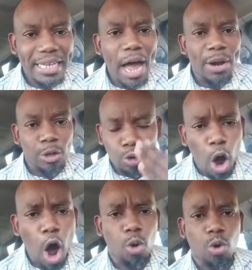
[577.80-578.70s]
and
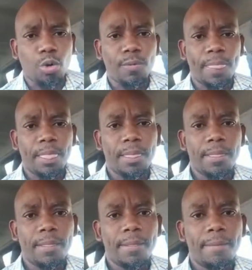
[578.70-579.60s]
talk.
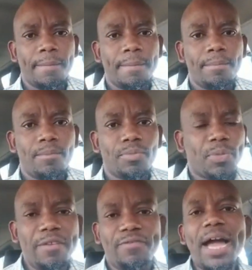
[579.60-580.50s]

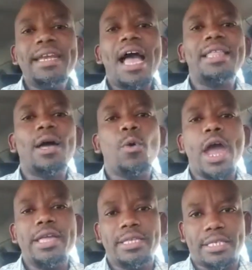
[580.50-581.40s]
They find other
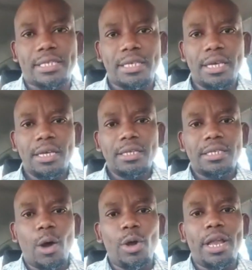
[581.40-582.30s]
ways
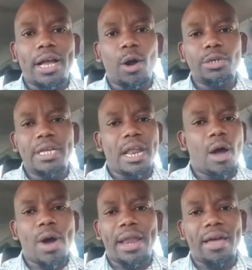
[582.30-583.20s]
tsa go leka go dira
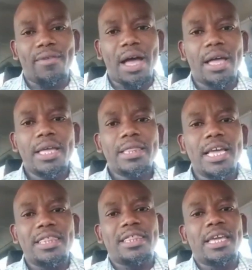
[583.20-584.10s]
whatever
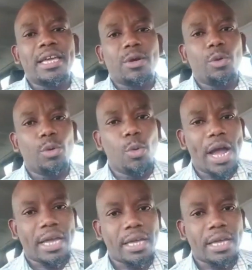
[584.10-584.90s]
they think will work,